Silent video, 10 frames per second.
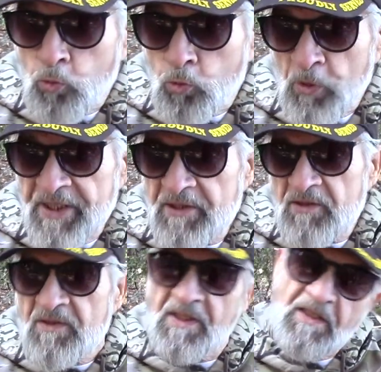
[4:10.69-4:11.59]
real
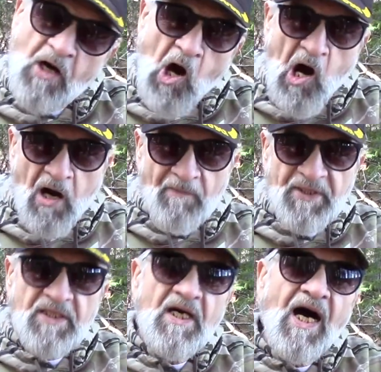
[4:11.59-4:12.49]

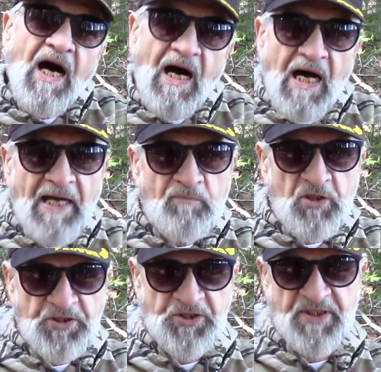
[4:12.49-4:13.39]
hominin
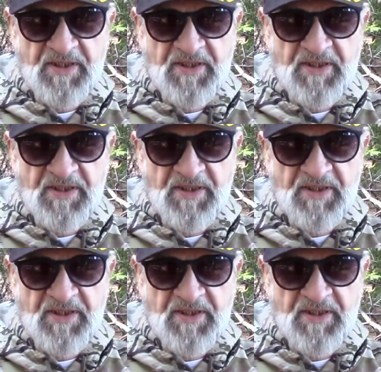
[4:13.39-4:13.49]
hybrids.